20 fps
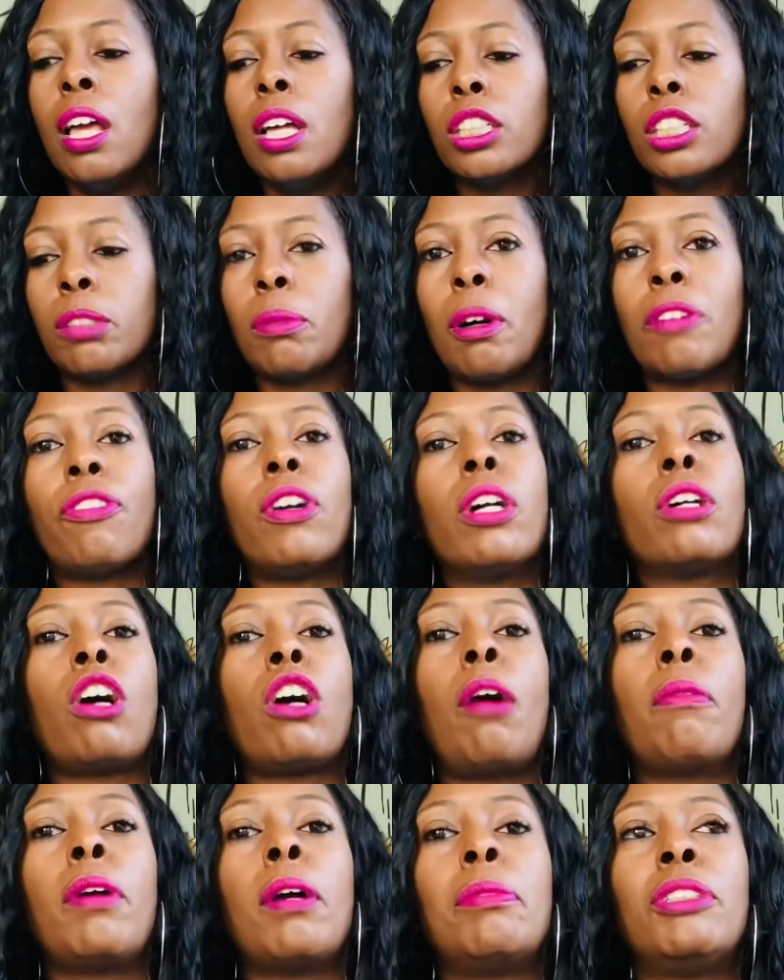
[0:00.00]
So my friend
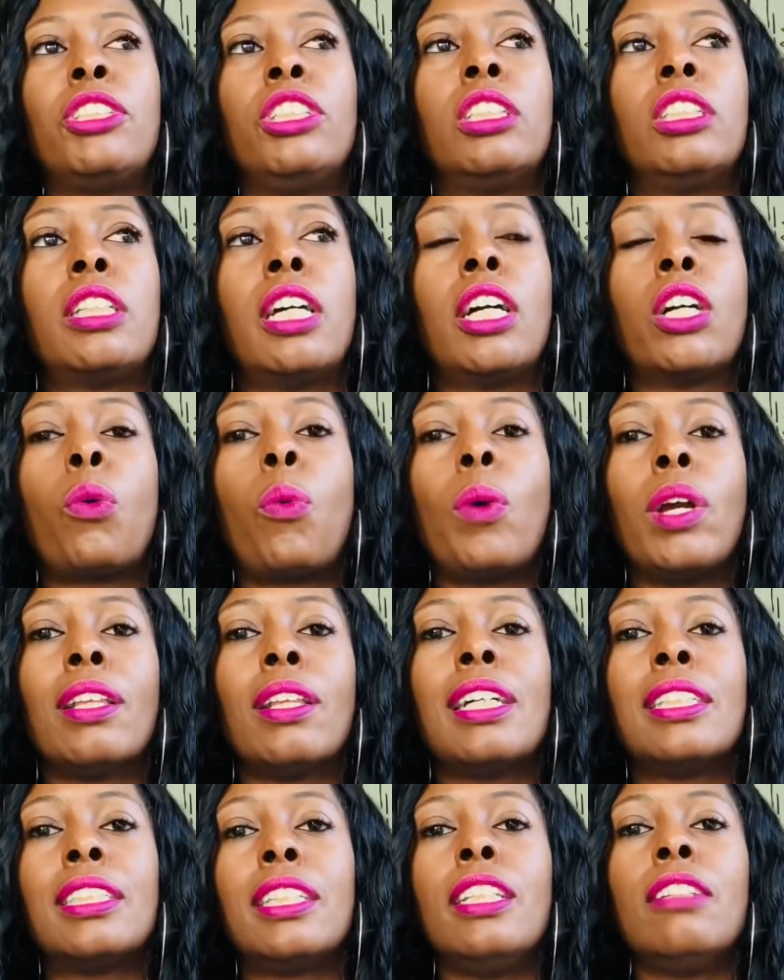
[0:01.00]
called me up and she said, Queen
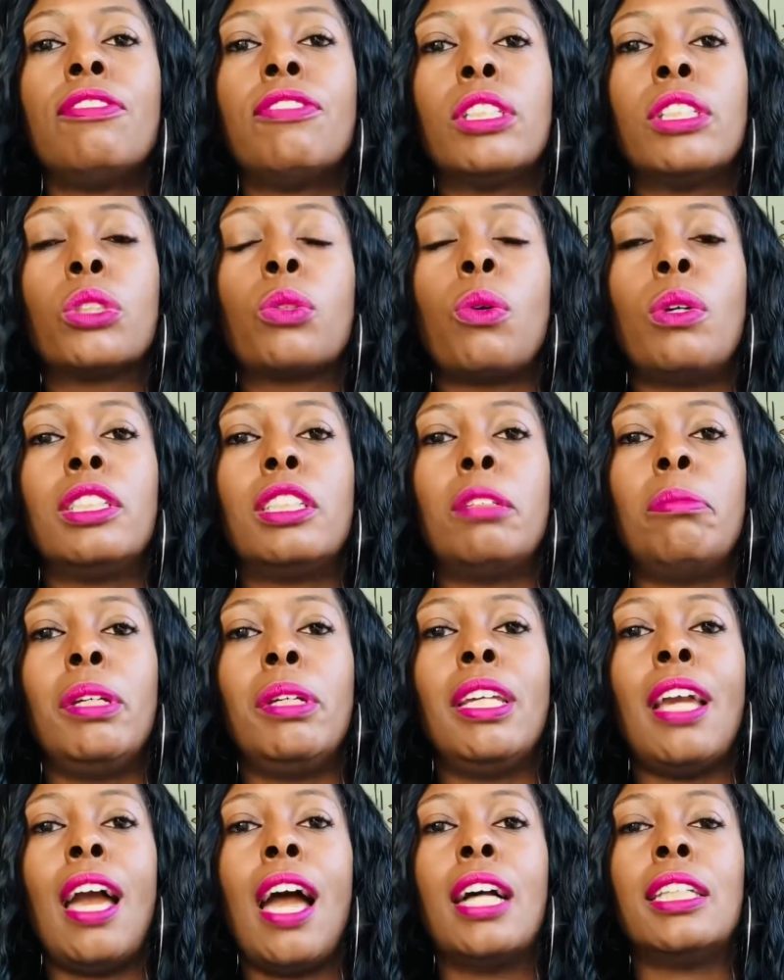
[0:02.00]
Latifah is going to
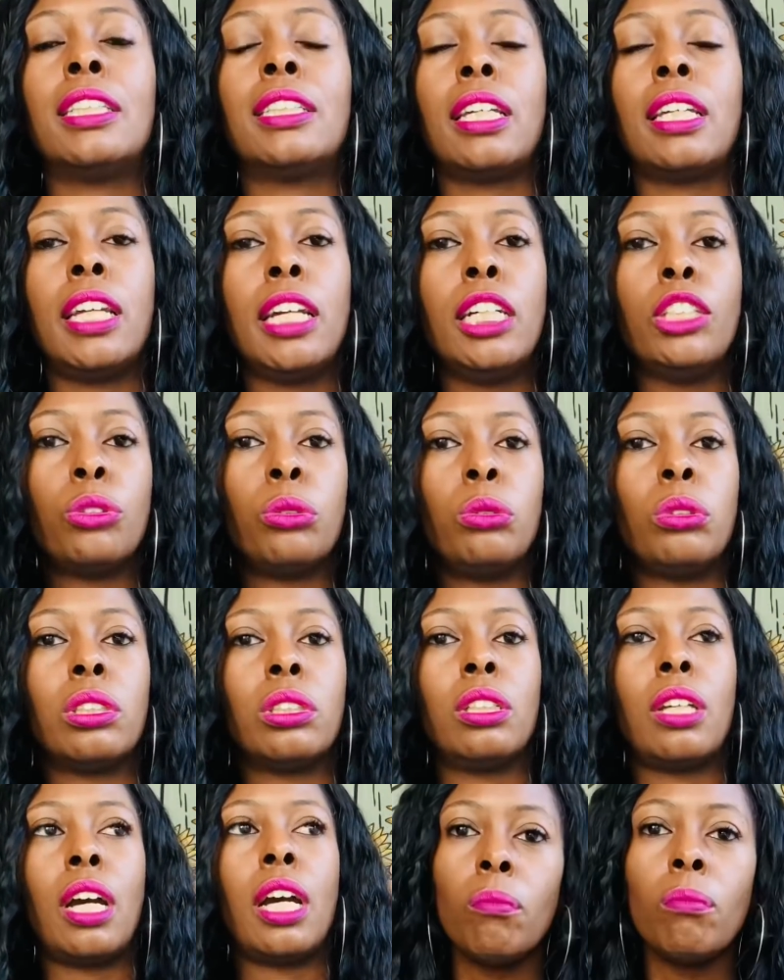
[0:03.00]
be at St. Andrews
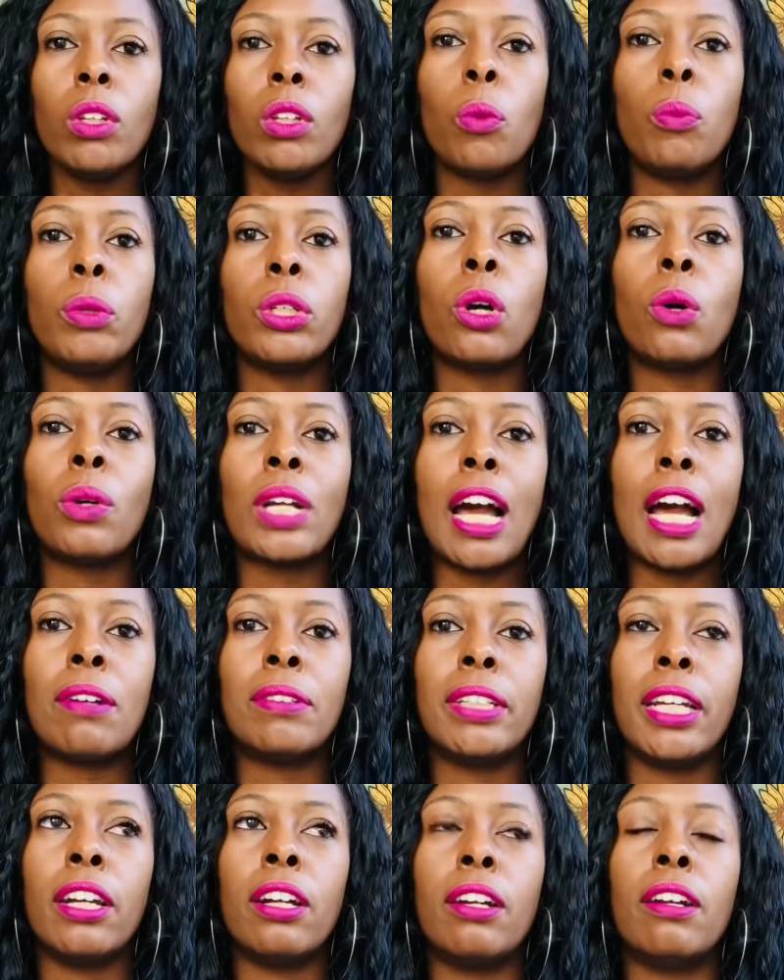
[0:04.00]
tonight. We go down
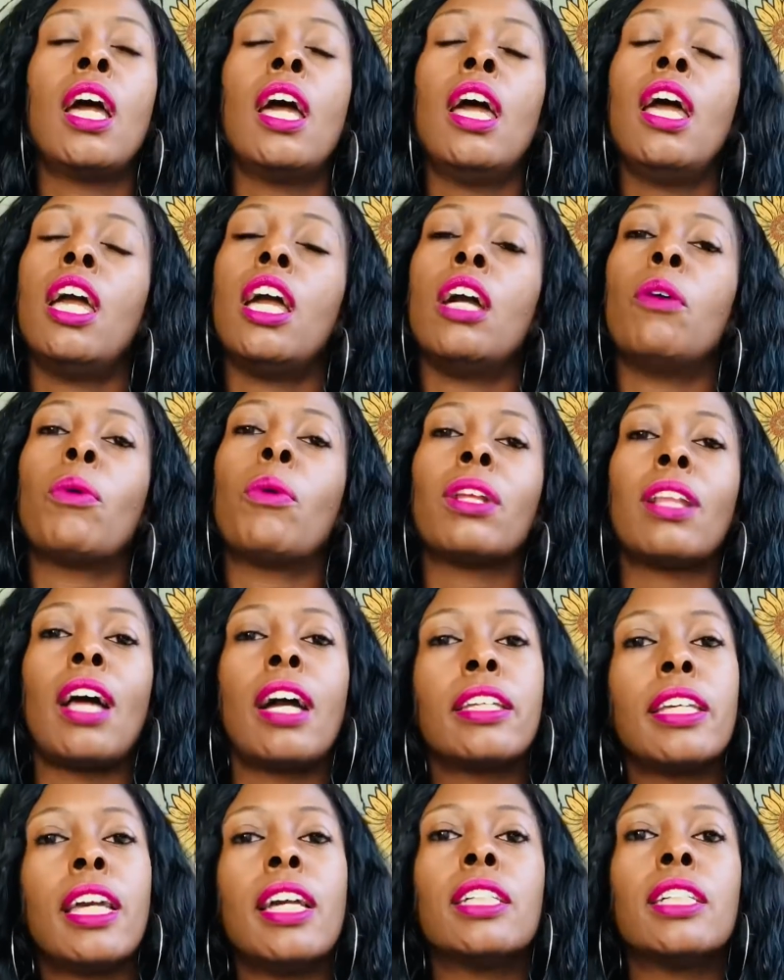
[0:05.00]
there and we're like,
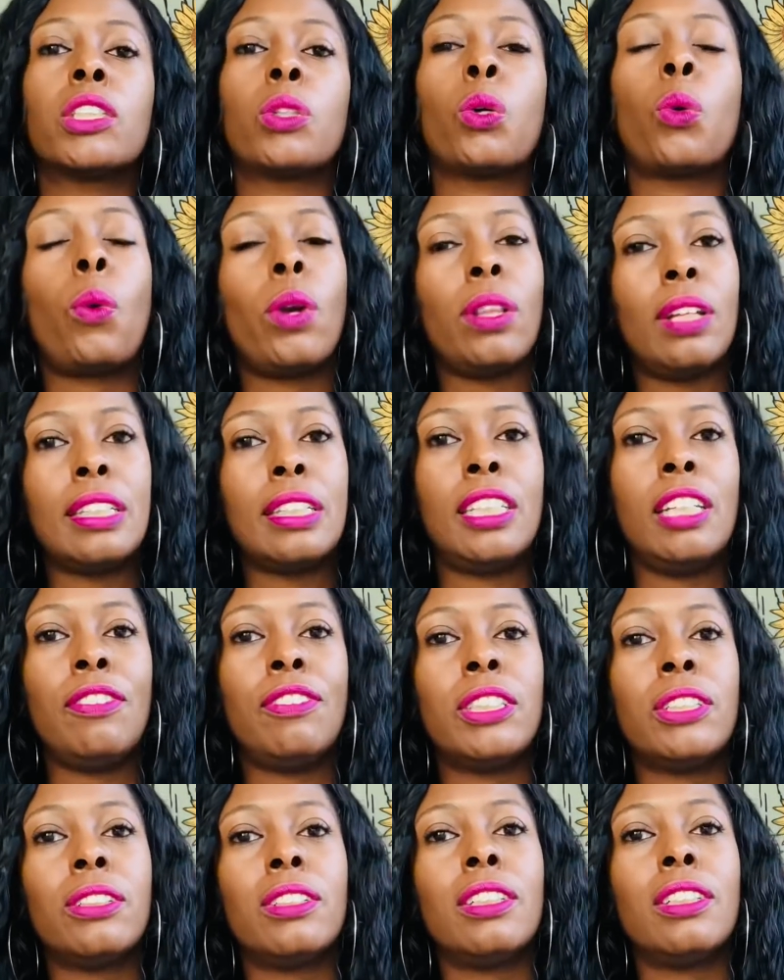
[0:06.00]
yeah, so Queen
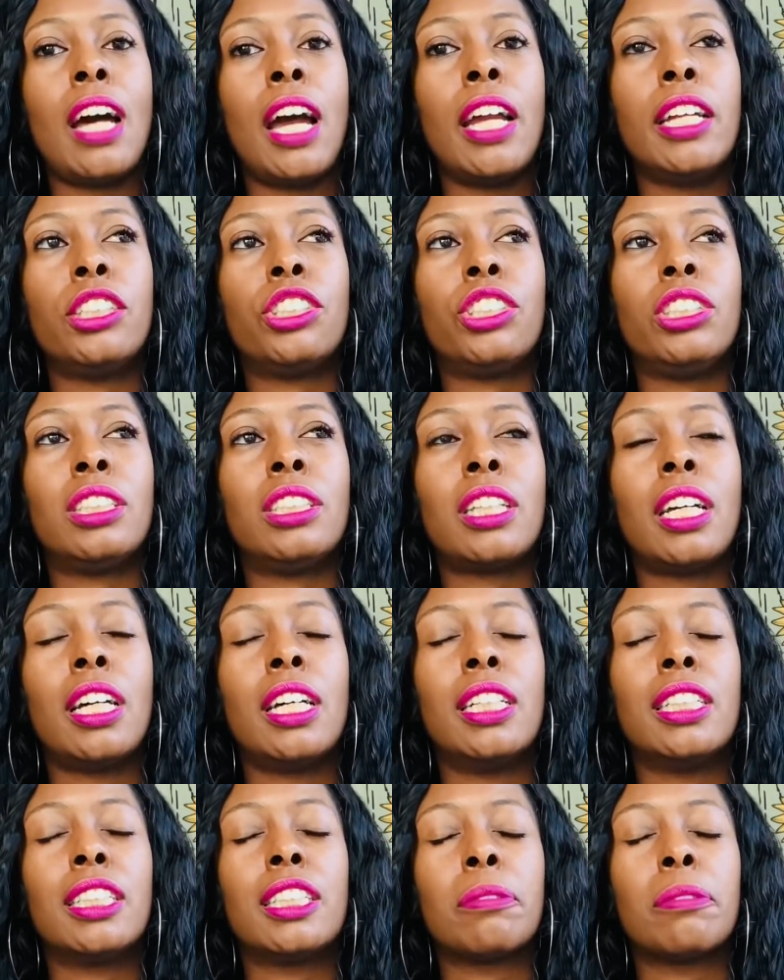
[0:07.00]
Latifah's here tonight? And she
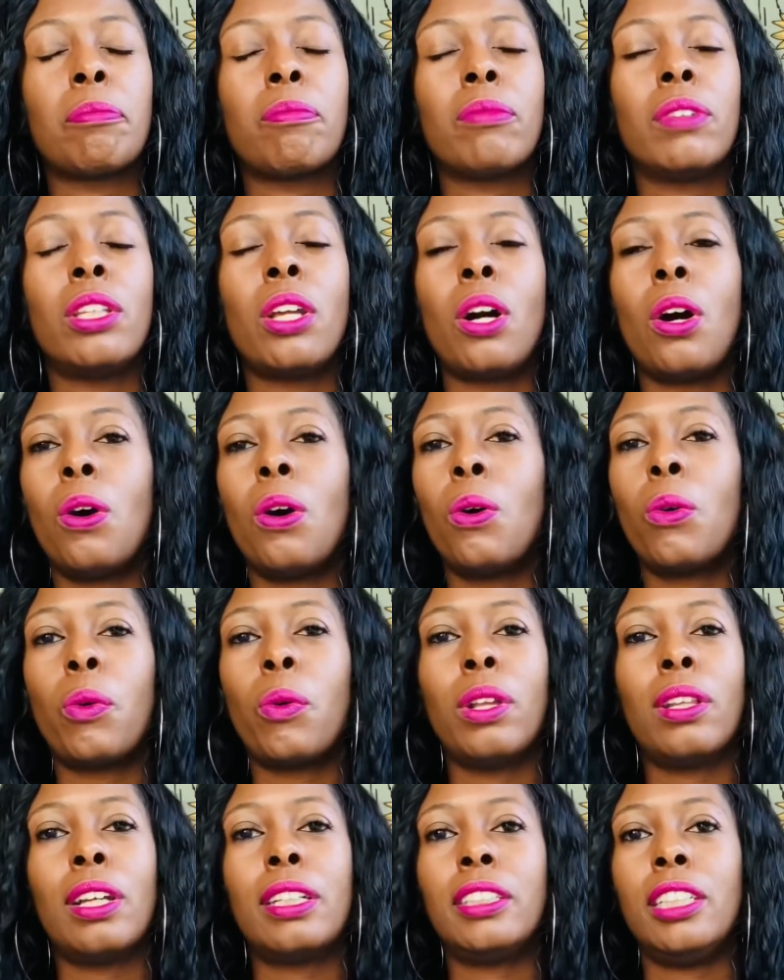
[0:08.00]
says, no,
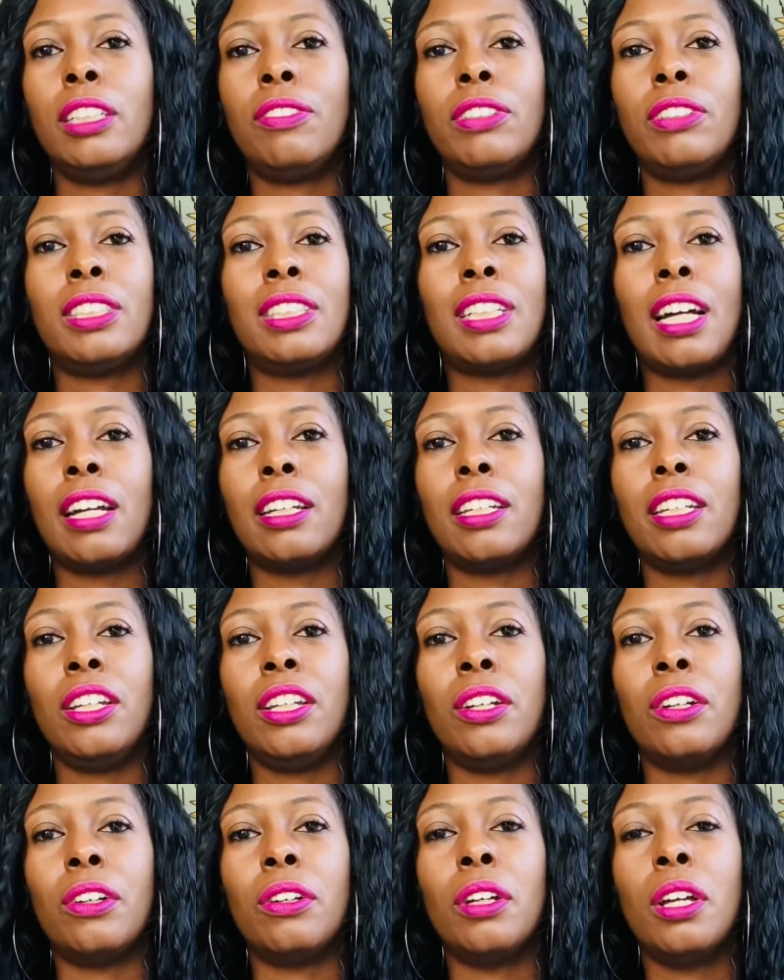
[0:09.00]
Queen Latifah's not
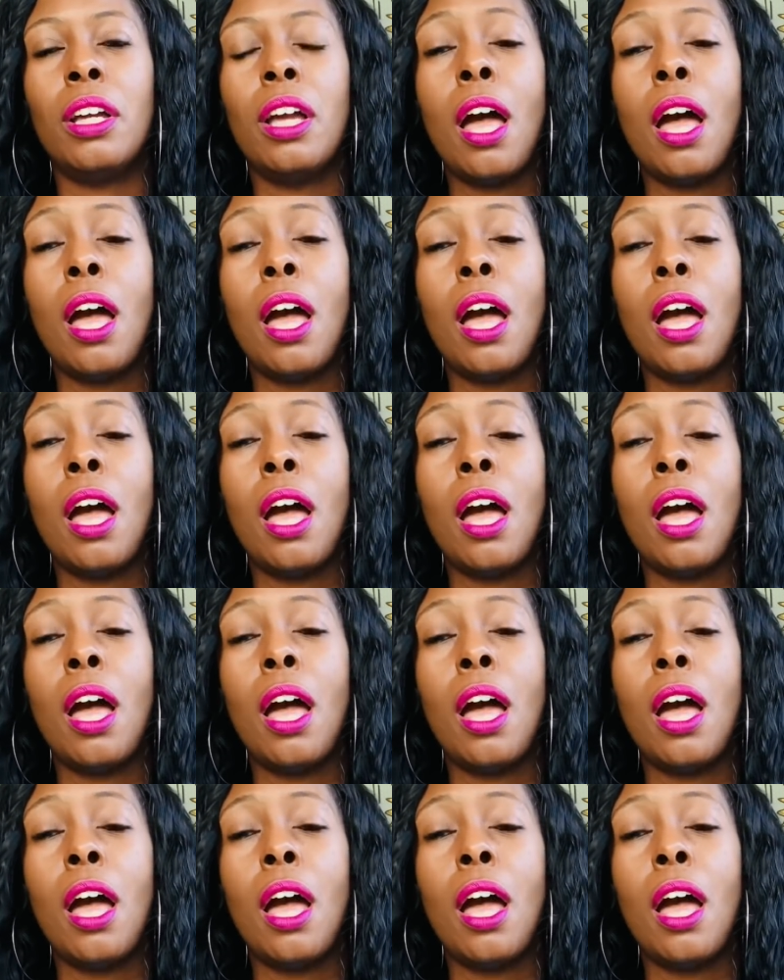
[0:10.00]
here.